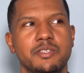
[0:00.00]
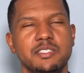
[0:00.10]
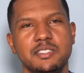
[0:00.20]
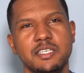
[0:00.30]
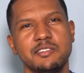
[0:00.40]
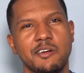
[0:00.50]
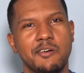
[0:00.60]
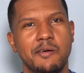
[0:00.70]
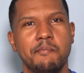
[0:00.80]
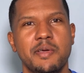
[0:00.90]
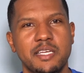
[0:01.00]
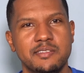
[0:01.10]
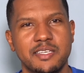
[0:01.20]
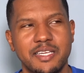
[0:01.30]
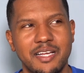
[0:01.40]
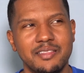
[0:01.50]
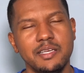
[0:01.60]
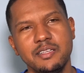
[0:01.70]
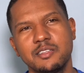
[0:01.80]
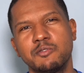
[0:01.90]
these things are amazing. And I
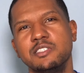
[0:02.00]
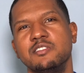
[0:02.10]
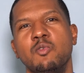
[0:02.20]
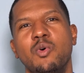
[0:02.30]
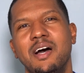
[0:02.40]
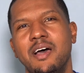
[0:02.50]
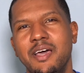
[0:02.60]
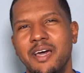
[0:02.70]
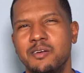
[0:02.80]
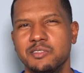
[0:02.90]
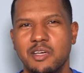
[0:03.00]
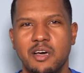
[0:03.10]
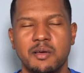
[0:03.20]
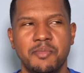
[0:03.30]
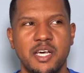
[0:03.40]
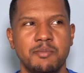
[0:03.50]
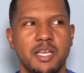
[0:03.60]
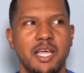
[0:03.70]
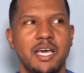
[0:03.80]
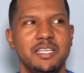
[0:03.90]
think the reason why I don't talk about them a
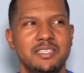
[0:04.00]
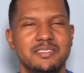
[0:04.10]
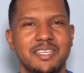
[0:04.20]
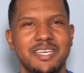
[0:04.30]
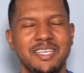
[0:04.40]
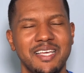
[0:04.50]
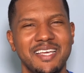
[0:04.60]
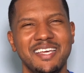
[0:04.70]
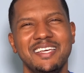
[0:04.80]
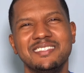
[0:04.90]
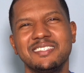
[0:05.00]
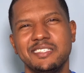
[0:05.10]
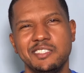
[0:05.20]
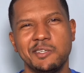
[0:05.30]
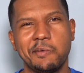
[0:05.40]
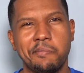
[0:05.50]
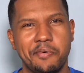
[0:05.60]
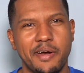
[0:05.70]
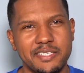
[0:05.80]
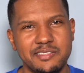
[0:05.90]
lot is that it's a little
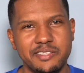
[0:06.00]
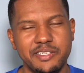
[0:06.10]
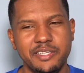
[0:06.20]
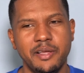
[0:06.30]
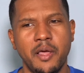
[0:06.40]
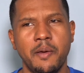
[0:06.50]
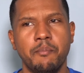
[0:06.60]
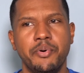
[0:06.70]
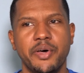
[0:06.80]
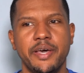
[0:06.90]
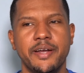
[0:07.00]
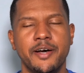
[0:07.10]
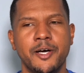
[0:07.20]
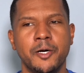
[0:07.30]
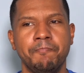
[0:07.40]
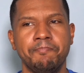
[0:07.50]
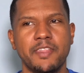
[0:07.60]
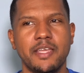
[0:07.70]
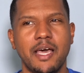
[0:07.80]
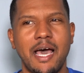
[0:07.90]
pricey, but um,
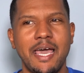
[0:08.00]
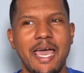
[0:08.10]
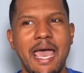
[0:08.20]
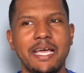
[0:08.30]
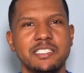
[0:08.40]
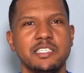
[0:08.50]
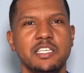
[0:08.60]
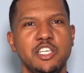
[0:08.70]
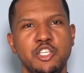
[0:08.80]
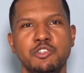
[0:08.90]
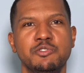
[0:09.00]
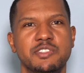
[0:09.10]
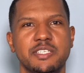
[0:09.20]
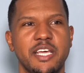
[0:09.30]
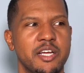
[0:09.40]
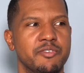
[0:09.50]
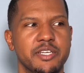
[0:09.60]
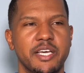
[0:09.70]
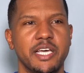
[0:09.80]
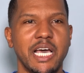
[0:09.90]
I actually use it every
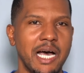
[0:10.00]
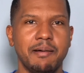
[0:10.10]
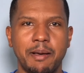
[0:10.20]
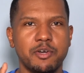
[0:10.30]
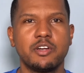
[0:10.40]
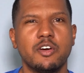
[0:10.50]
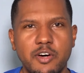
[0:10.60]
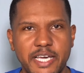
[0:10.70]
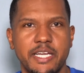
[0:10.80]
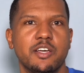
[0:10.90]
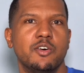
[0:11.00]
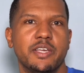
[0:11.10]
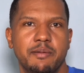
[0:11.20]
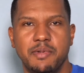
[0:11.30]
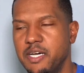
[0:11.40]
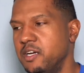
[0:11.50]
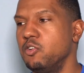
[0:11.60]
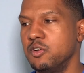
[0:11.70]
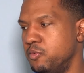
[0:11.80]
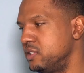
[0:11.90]
day. I I'm gonna go ahead and go get mine.
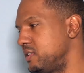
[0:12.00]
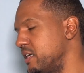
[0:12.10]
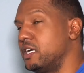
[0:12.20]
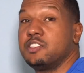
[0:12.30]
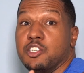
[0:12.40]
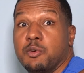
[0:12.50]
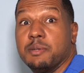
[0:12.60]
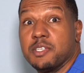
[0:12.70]
Hold on one second, I'll show you what I'm